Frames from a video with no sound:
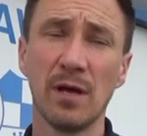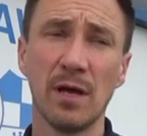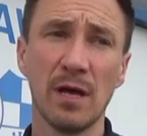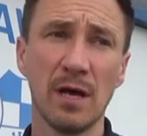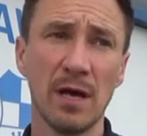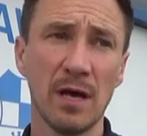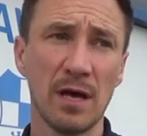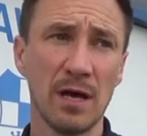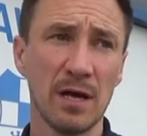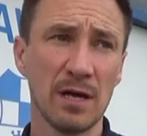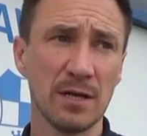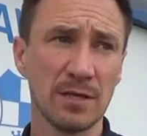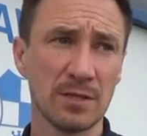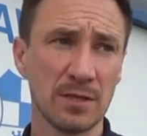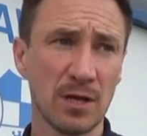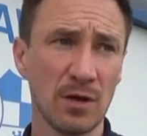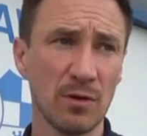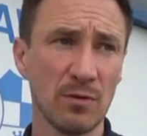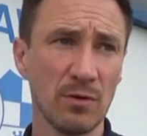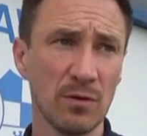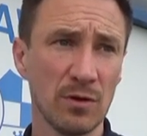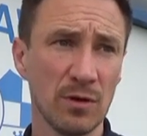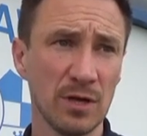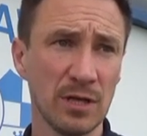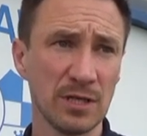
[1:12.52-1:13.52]
Uh,
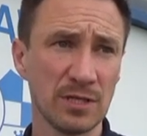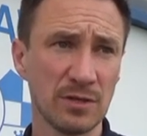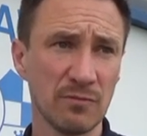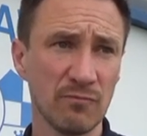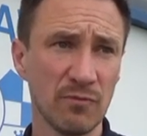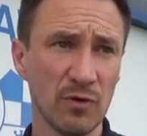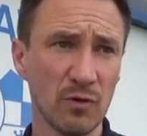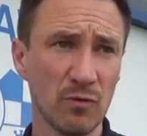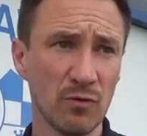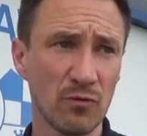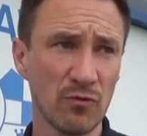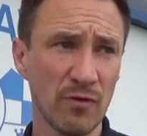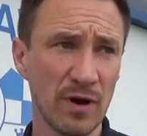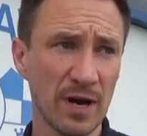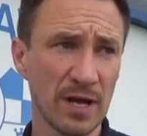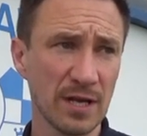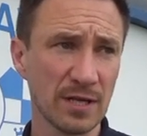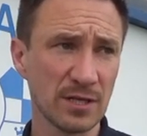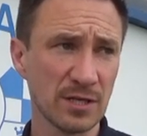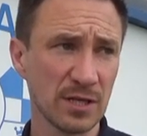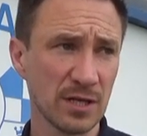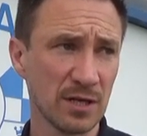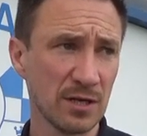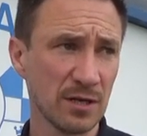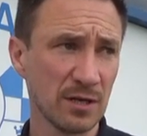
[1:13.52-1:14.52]
so it's a real credit
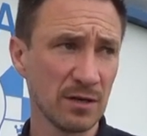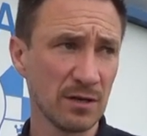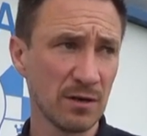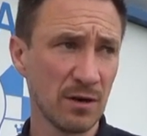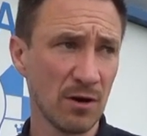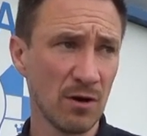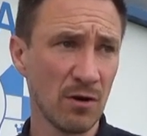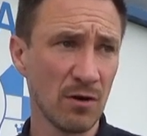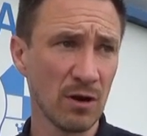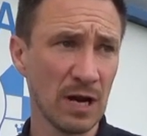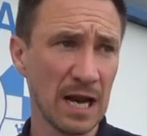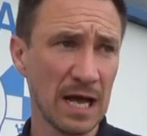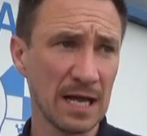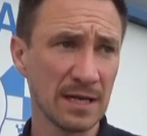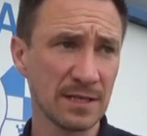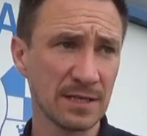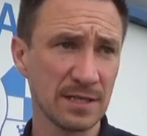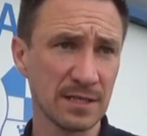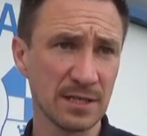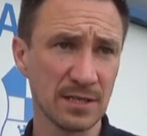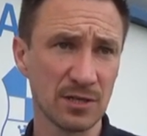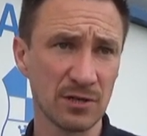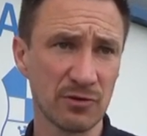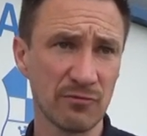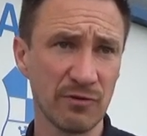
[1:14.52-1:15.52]
to our lads,
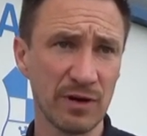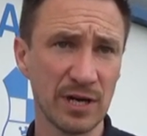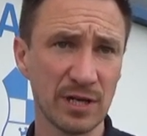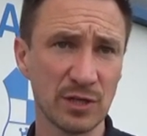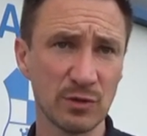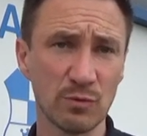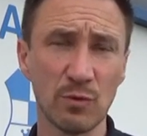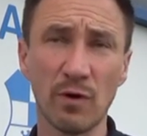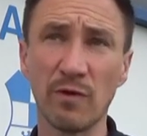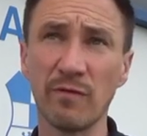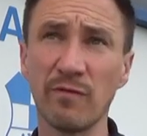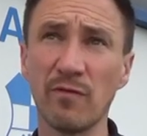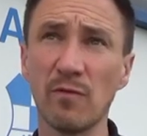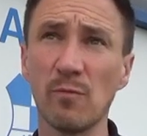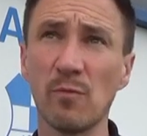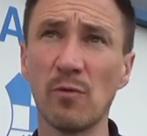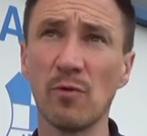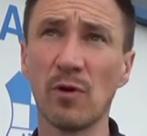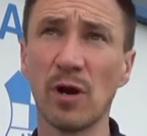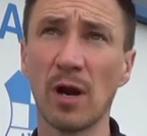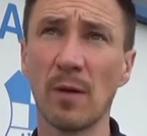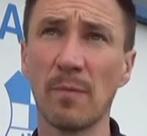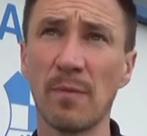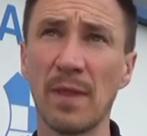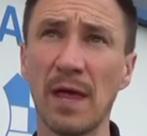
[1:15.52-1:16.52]
it's a credit to our football
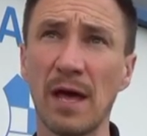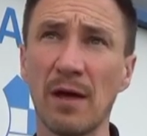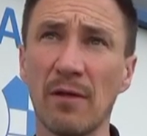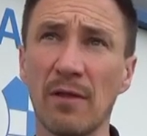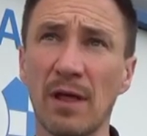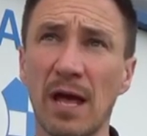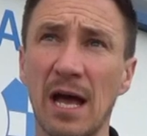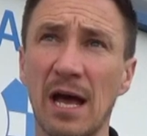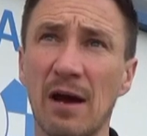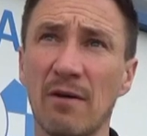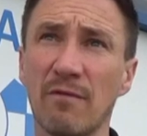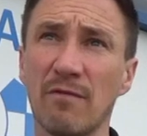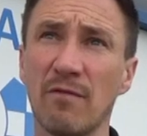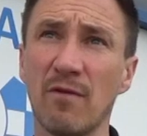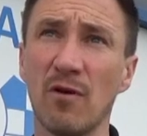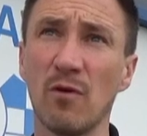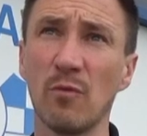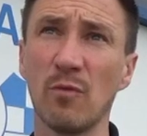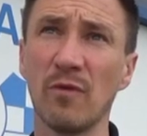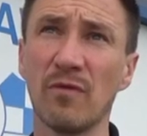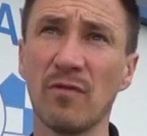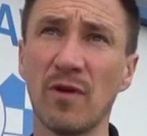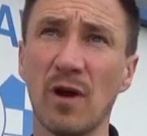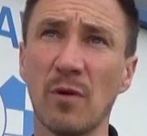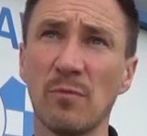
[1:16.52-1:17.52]
club now that how far
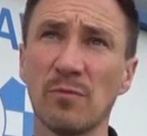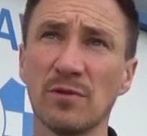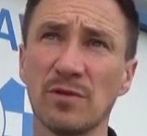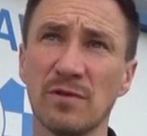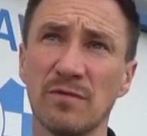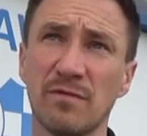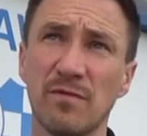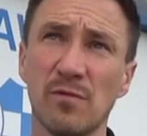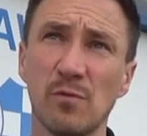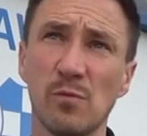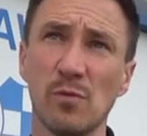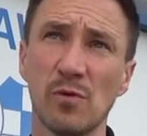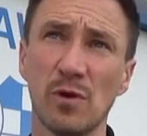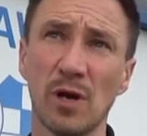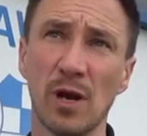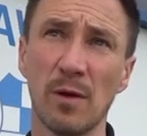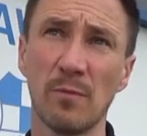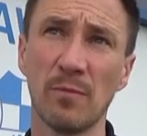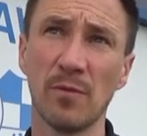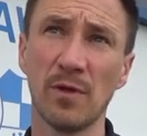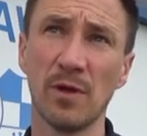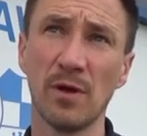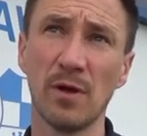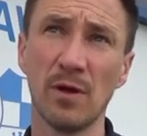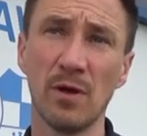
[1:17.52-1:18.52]
we've come as a football
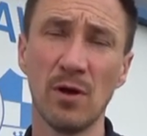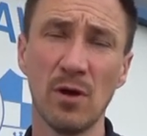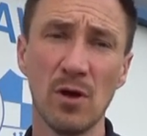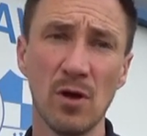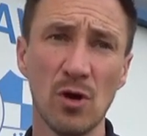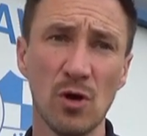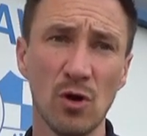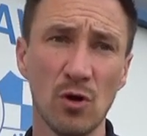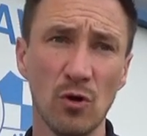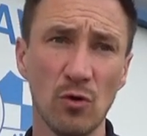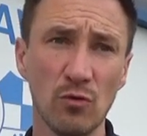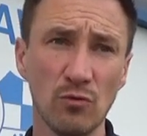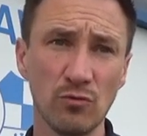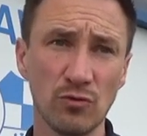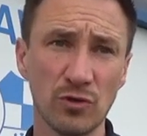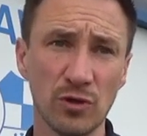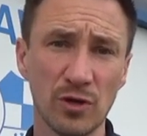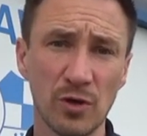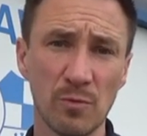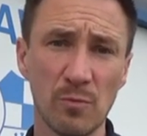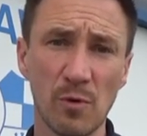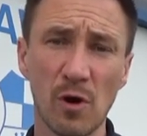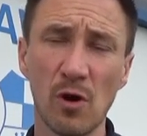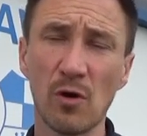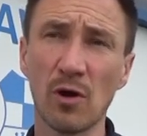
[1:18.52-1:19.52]
club that
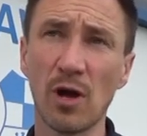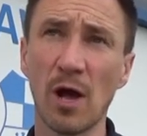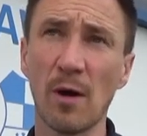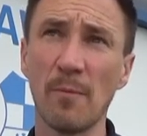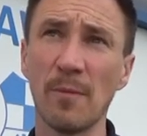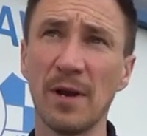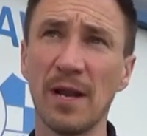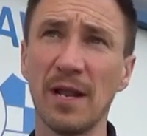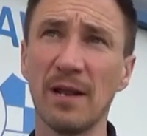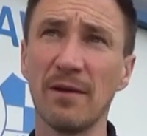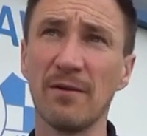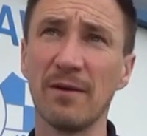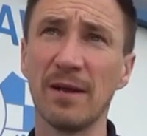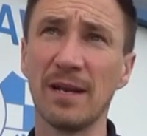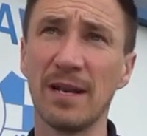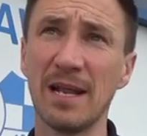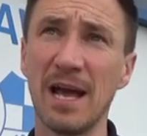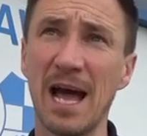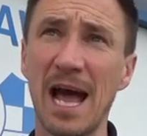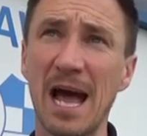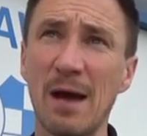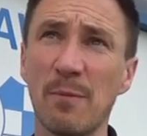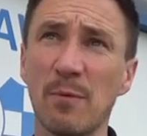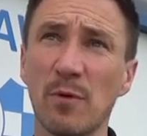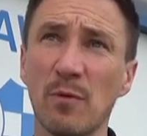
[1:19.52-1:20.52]
Altrincham are coming here and they're
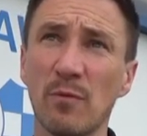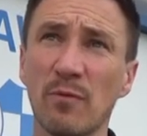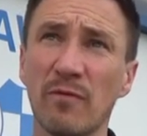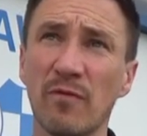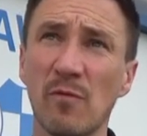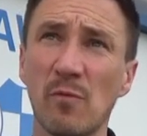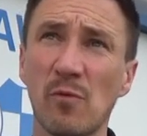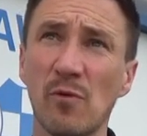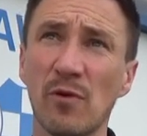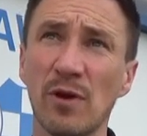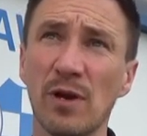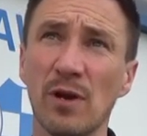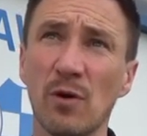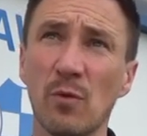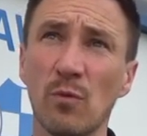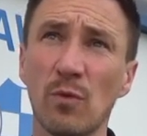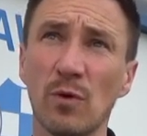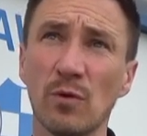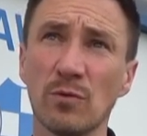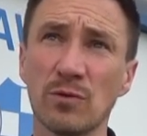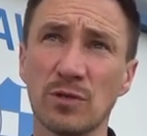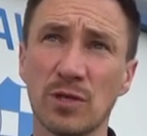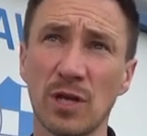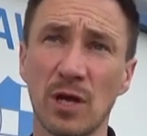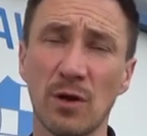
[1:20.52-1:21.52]
happy with a point at
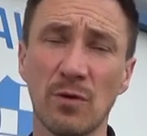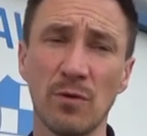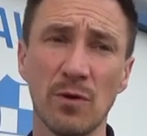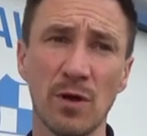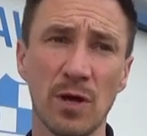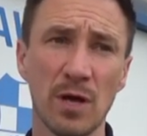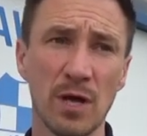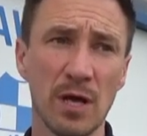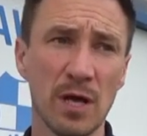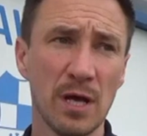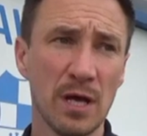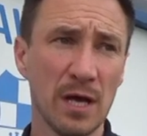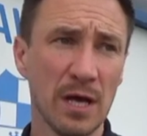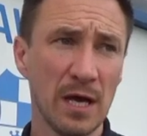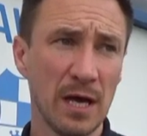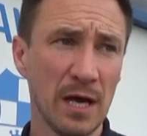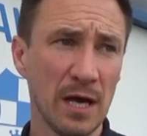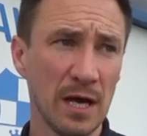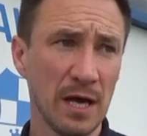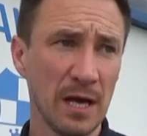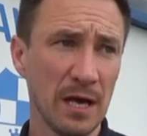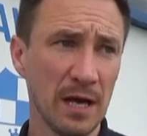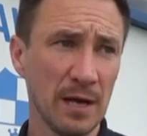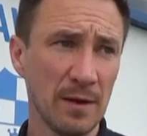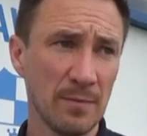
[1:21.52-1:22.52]
Wealdstone
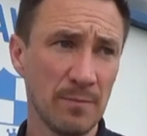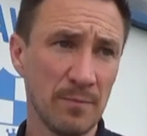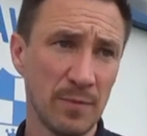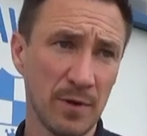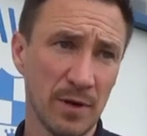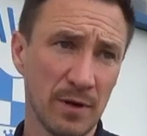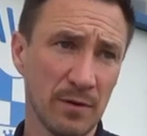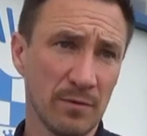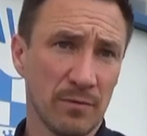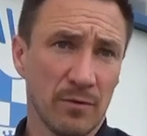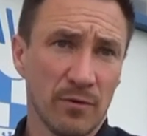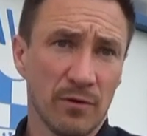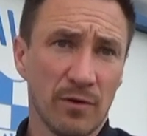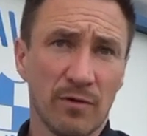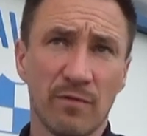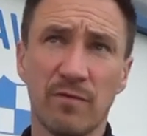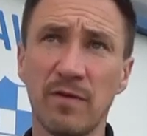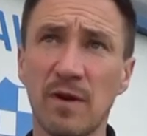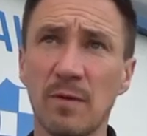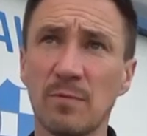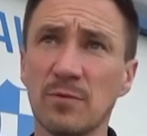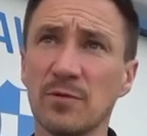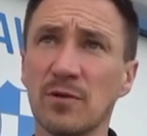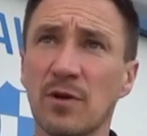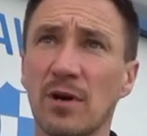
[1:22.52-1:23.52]
uh, but on the
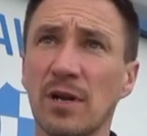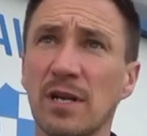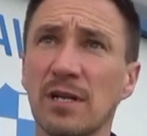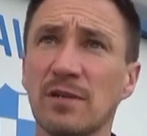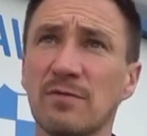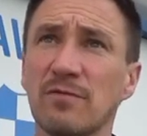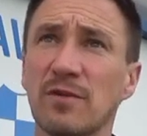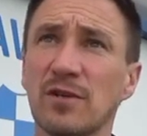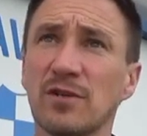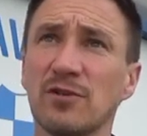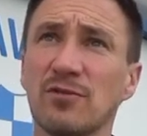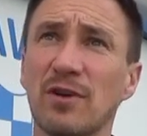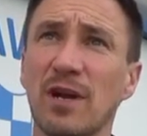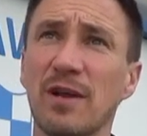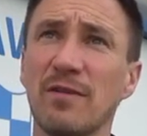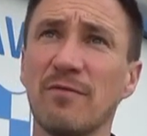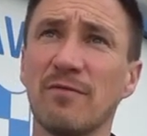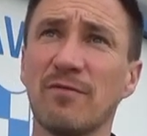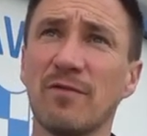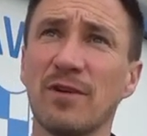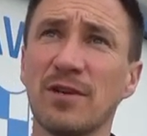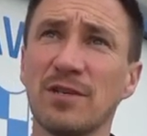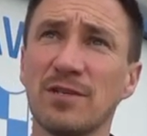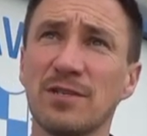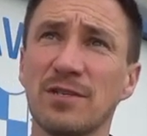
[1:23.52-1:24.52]
flip side, it's frustrating
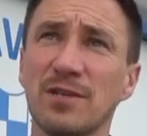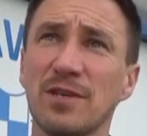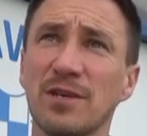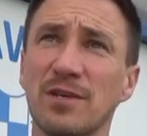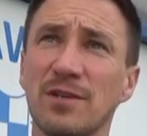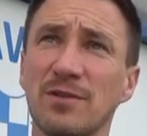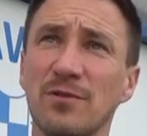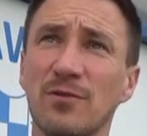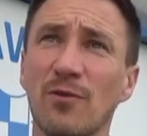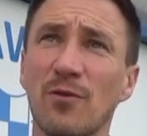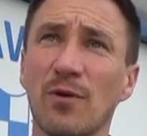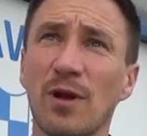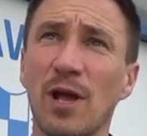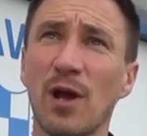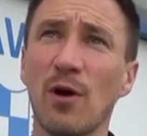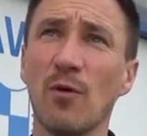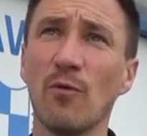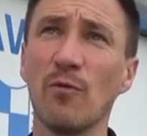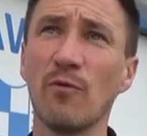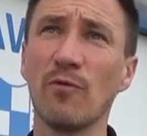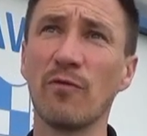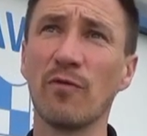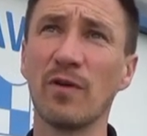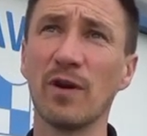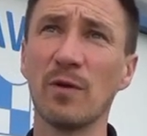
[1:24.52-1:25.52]
for us to not get
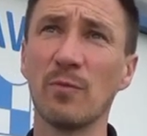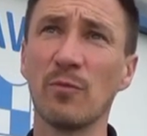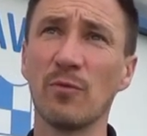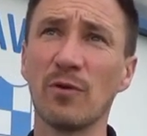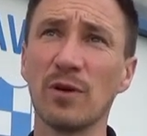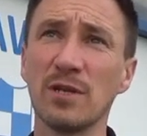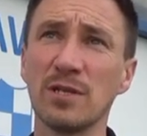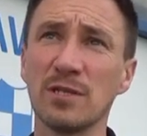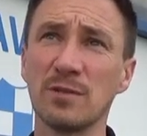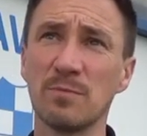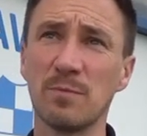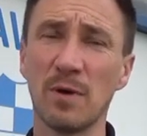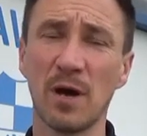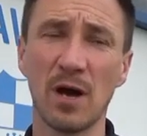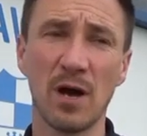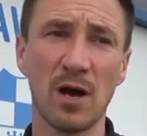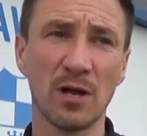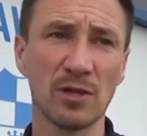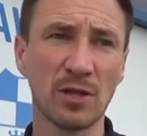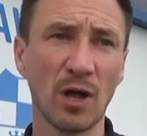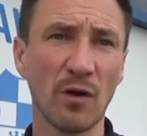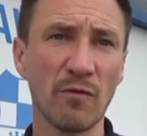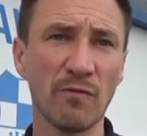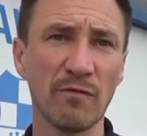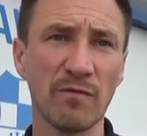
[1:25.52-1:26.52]
all three points. But
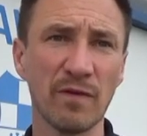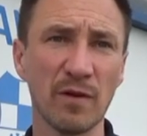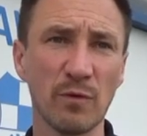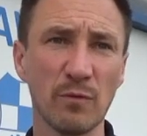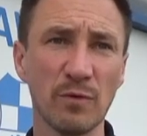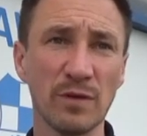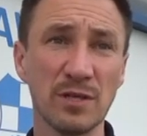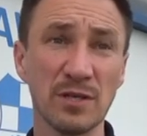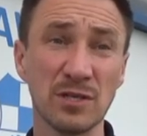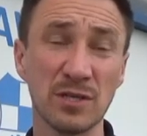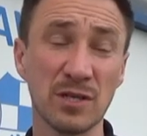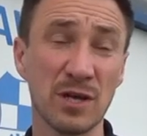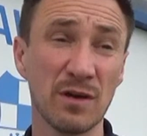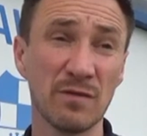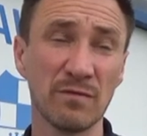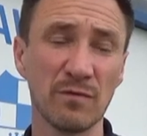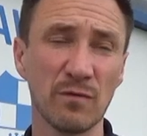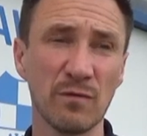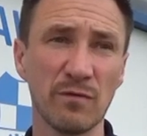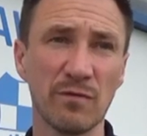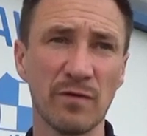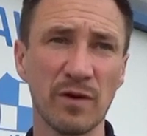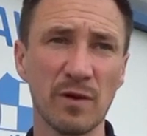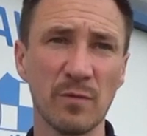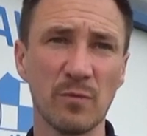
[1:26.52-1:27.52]
I don't think we deserved
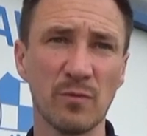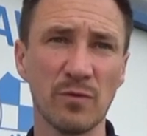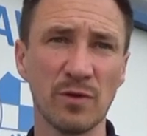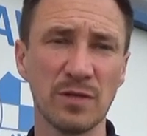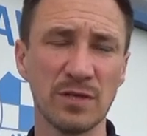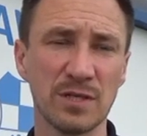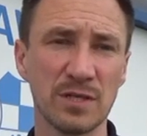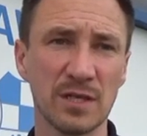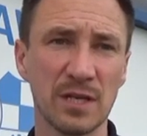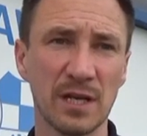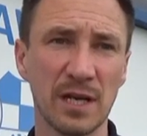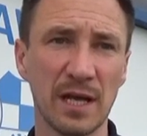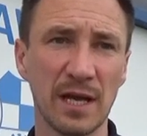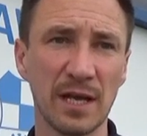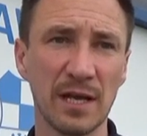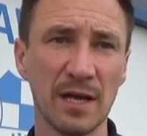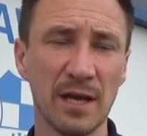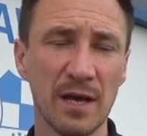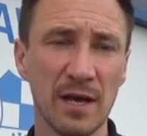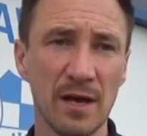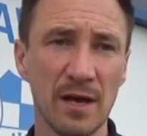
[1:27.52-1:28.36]
all three points today.